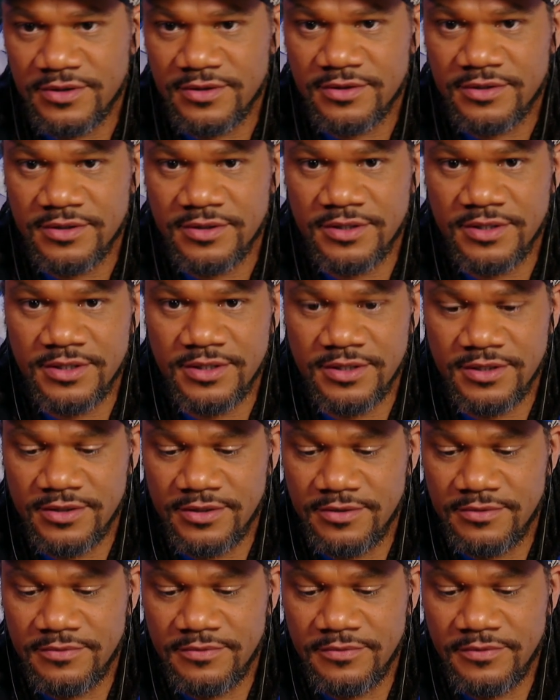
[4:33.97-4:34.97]
the, the
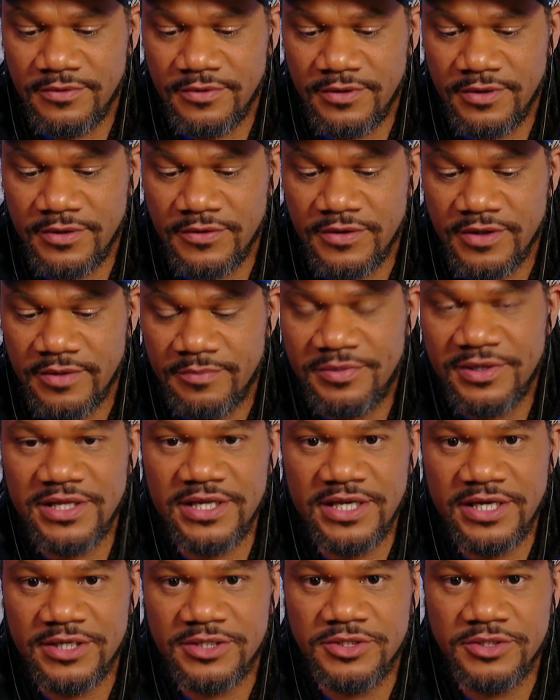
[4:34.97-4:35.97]
the
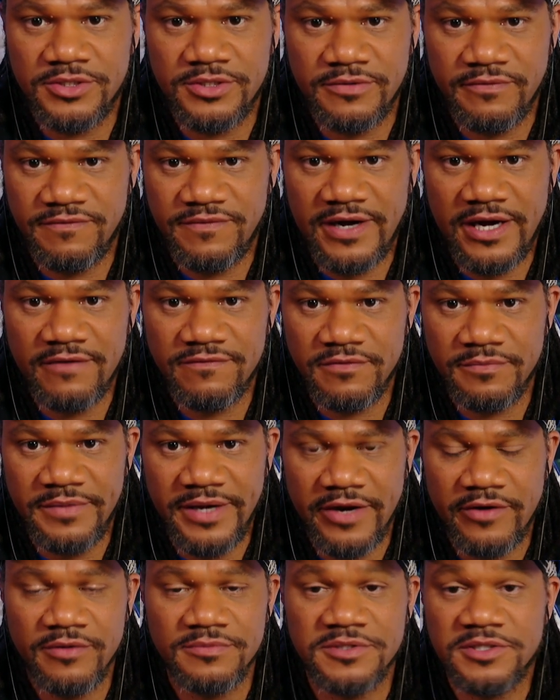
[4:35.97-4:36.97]
ability to, to, file for
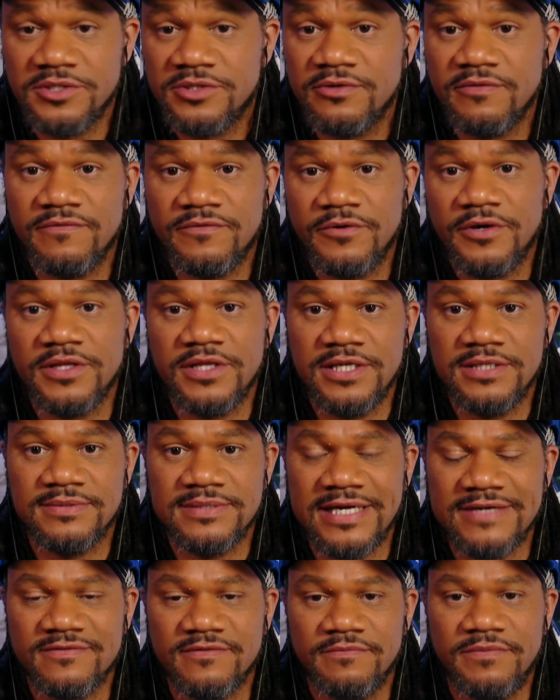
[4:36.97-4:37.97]
bankruptcy to avoid
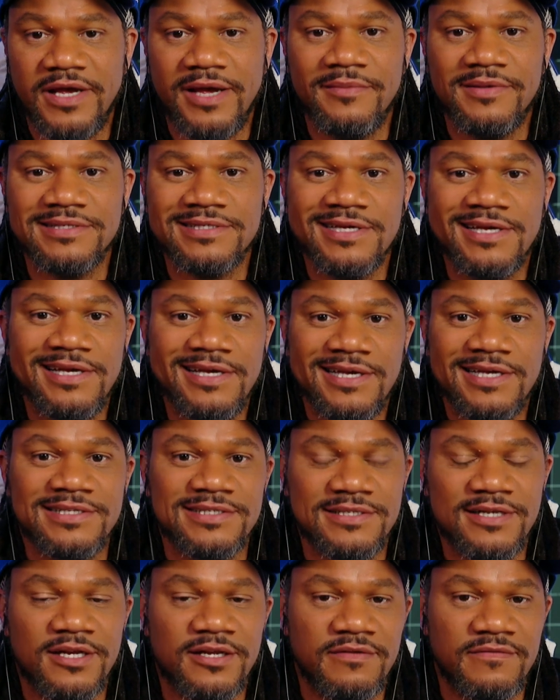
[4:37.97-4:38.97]
these types of payments
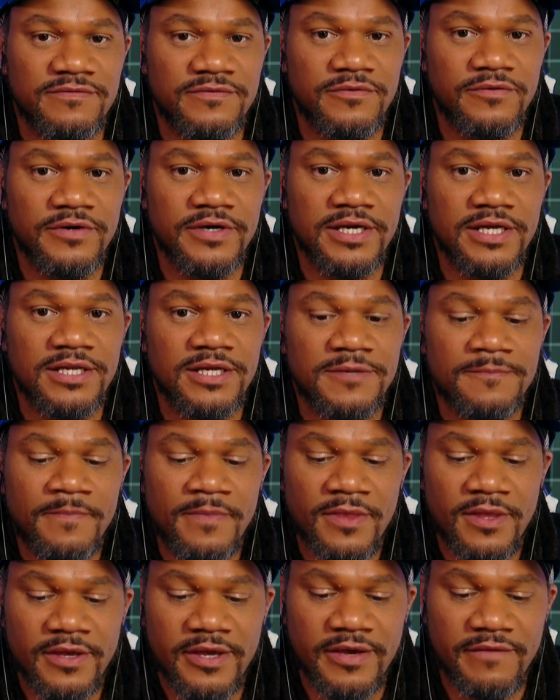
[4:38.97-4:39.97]
is null and void
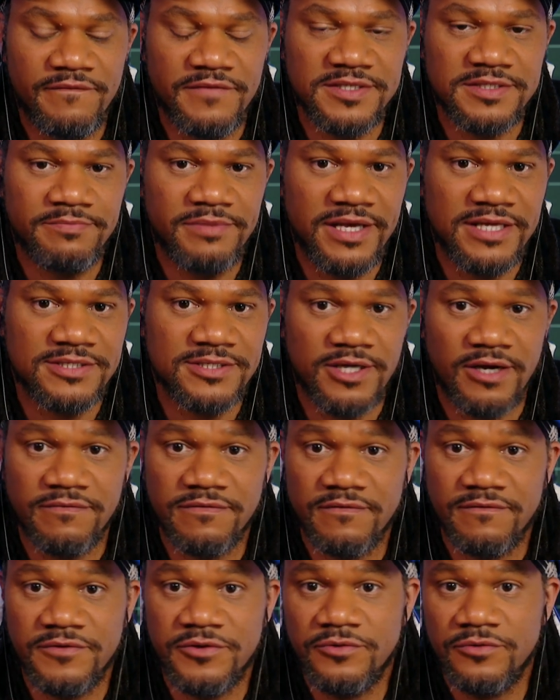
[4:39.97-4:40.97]
if it's based
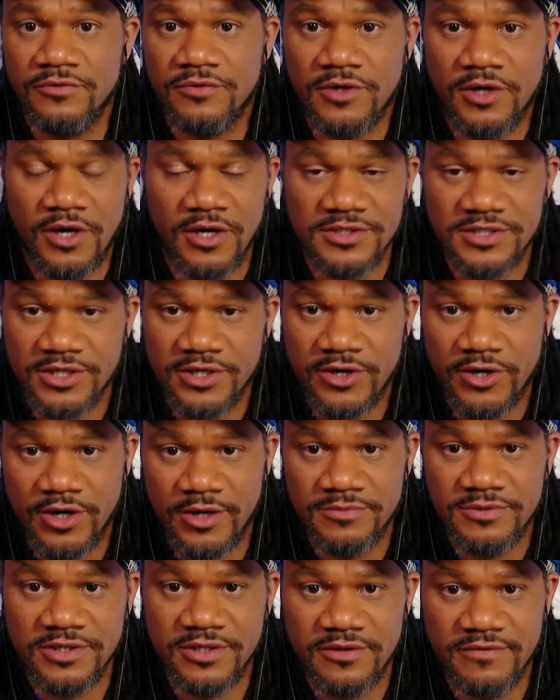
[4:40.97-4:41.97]
off of you causing
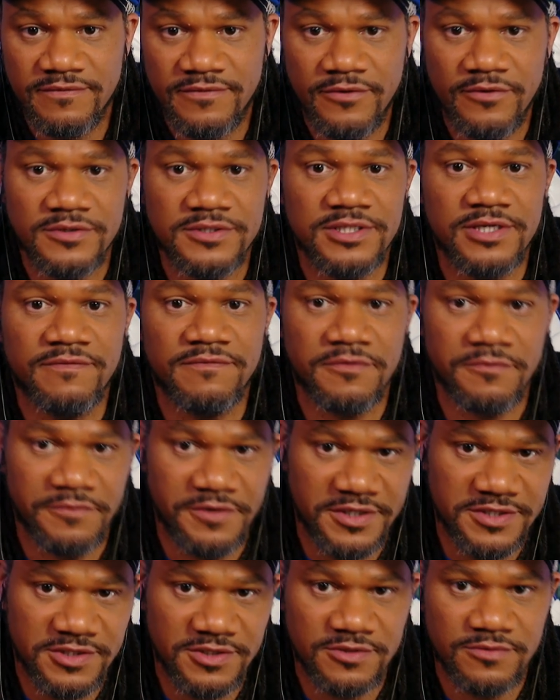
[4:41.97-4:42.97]
harm to other folks. If the
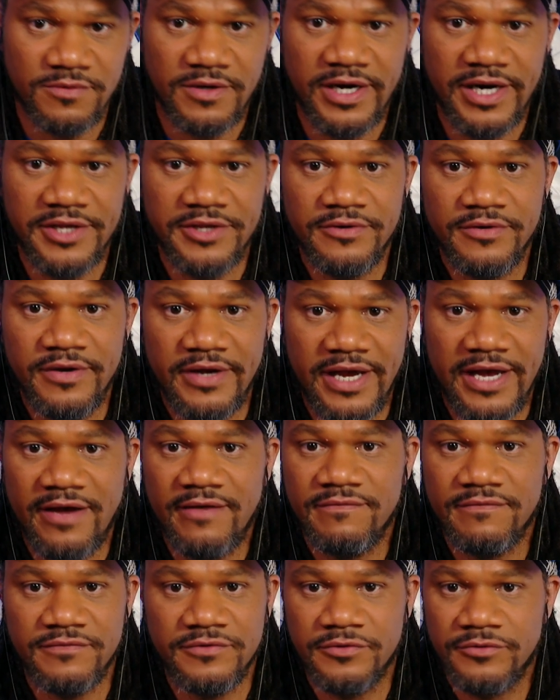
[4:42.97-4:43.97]
reasons why you
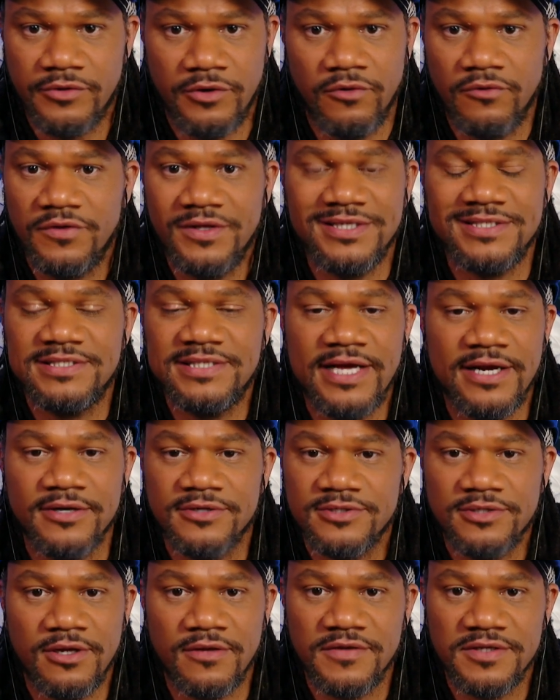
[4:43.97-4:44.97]
have you owe these
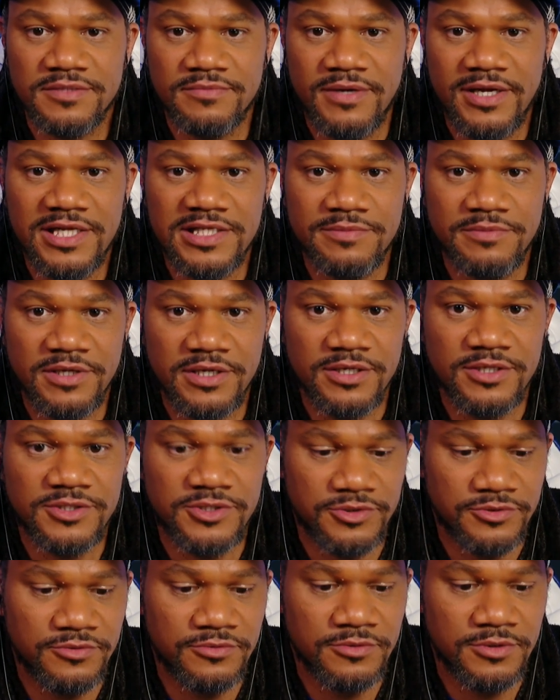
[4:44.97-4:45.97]
debtors all this money is
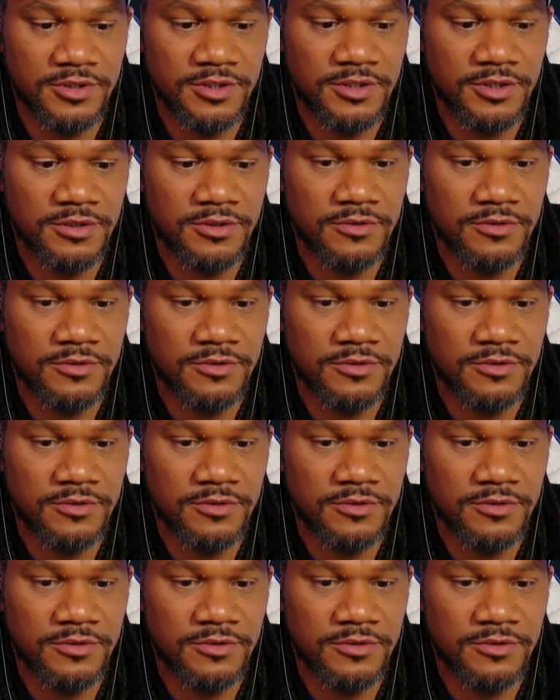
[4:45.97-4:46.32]
because you